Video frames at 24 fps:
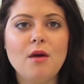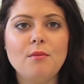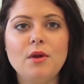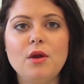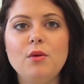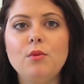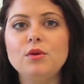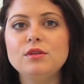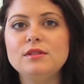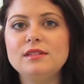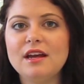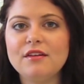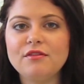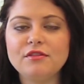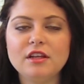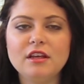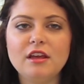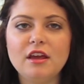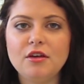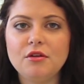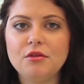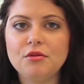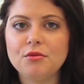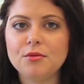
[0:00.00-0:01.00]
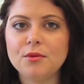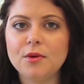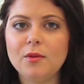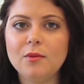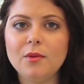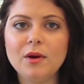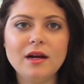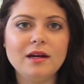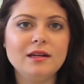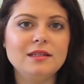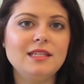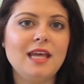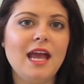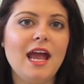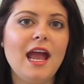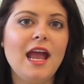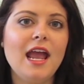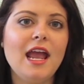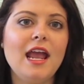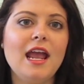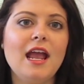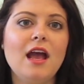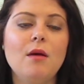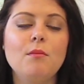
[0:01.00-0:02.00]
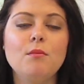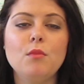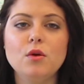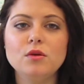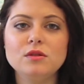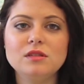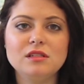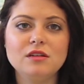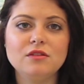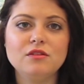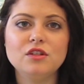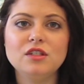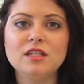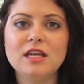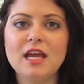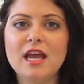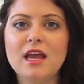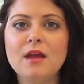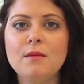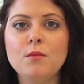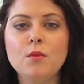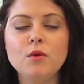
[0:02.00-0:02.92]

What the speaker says: it will definitely get you through a work day, most of the day.